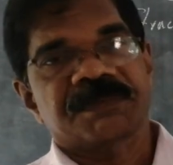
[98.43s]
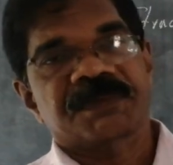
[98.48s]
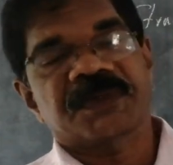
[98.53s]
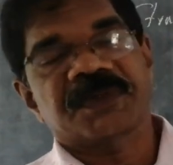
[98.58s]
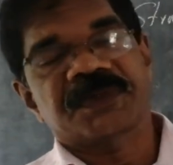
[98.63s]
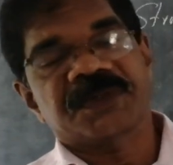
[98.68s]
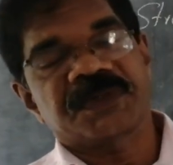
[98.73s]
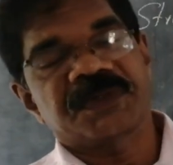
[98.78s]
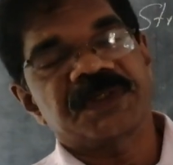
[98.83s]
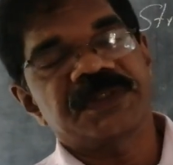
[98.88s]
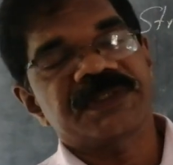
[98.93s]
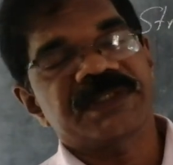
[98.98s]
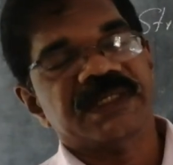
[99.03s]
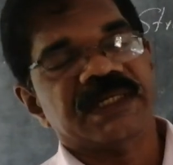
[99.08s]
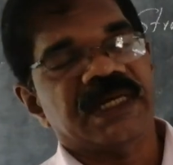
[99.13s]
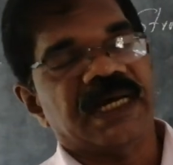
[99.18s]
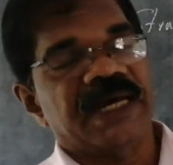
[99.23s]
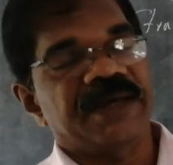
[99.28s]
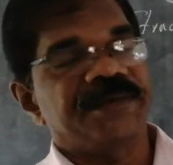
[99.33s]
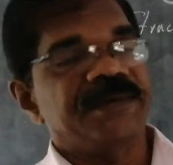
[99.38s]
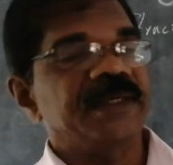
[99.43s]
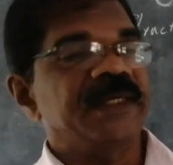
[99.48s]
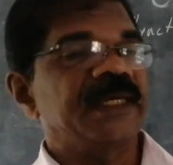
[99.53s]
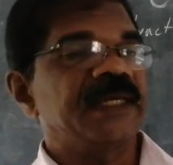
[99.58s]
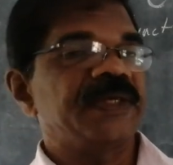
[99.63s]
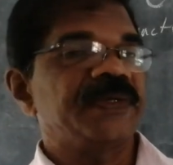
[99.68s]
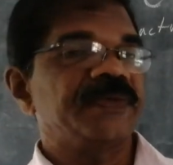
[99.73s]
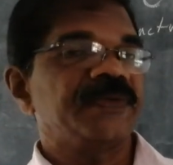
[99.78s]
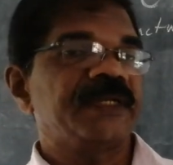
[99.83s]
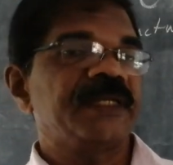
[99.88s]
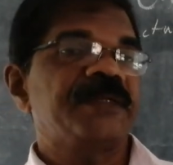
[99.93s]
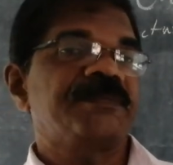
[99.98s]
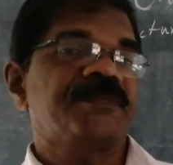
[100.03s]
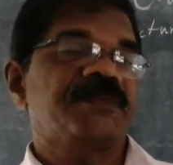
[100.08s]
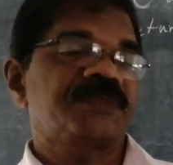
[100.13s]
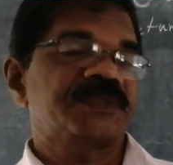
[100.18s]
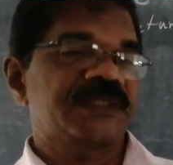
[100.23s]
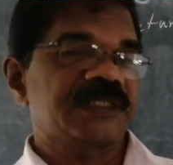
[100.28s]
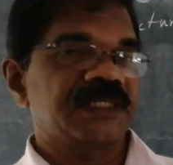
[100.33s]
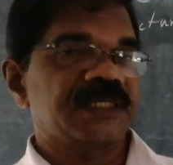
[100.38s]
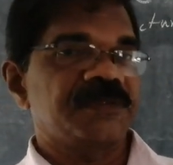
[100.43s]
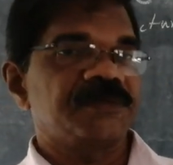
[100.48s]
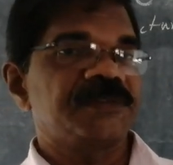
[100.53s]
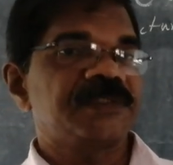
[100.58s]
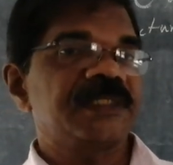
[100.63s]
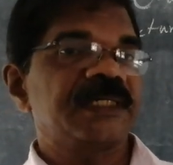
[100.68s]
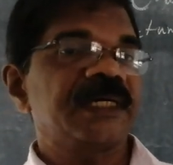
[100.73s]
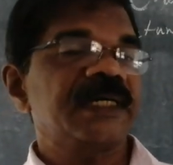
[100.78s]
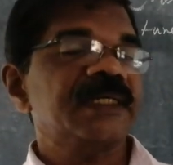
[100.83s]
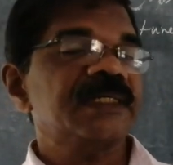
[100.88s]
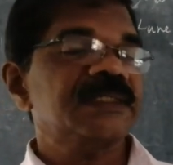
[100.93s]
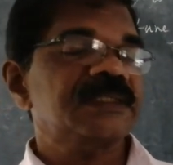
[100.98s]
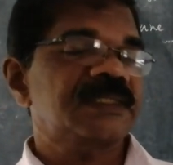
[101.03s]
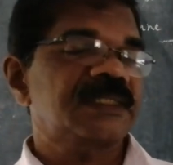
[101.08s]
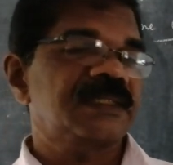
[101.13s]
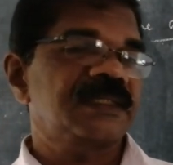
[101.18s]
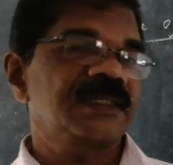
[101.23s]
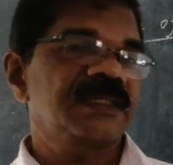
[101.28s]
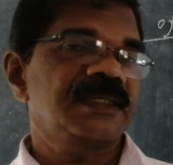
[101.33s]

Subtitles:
Protons having a unique positive charge